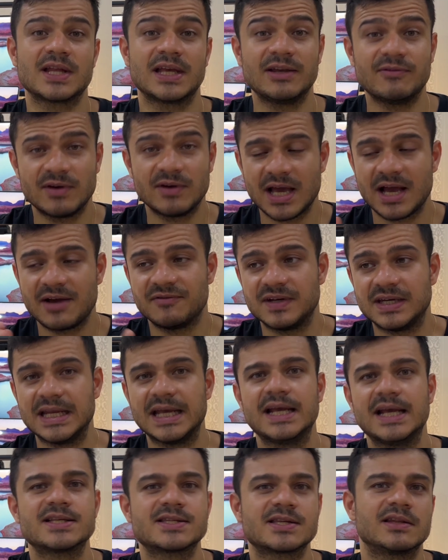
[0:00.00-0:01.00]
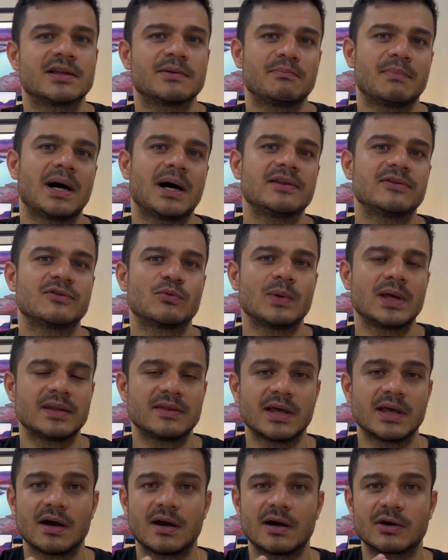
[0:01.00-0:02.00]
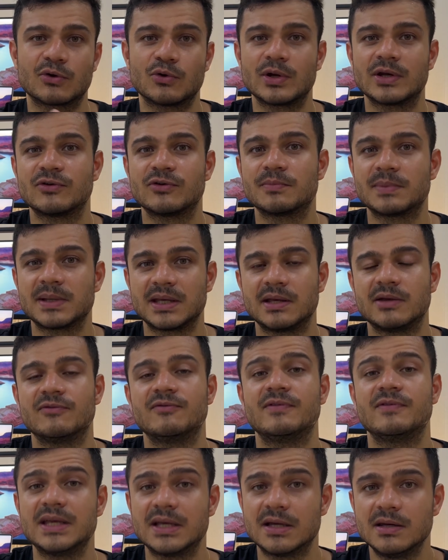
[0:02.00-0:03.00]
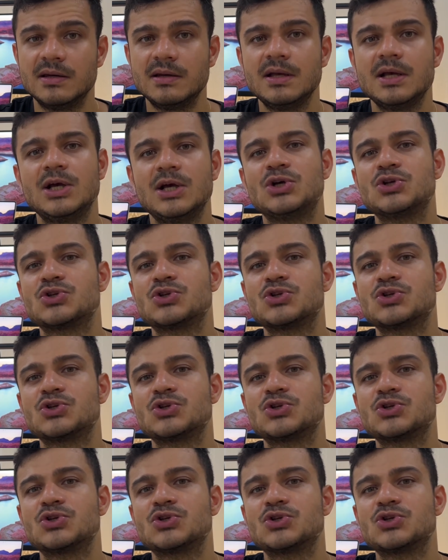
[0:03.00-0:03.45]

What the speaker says: They even have days in the month where they are going to be vegan.